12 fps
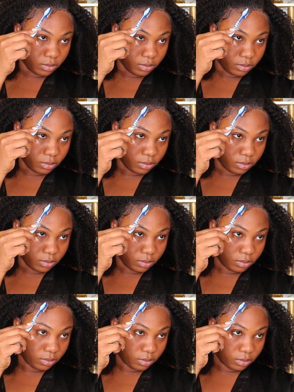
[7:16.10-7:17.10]

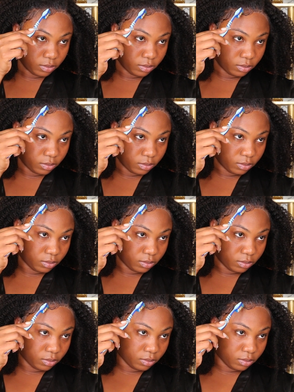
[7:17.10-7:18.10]

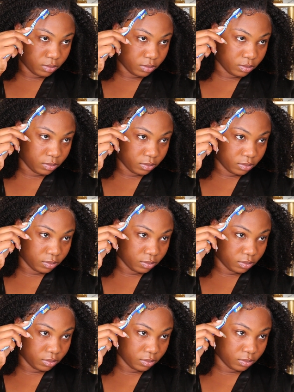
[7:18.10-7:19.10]

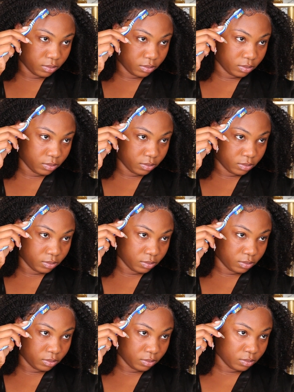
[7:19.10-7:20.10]

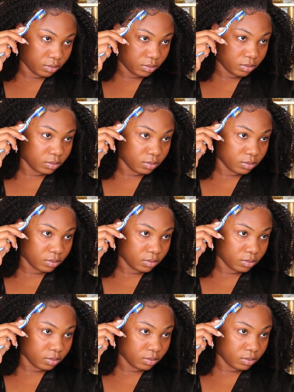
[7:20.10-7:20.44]
Nothing is said.